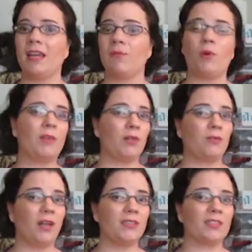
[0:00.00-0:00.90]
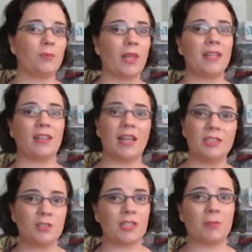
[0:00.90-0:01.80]
if one of your friends is willing to
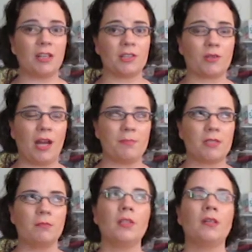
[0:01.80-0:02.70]
lend you some of their scraps,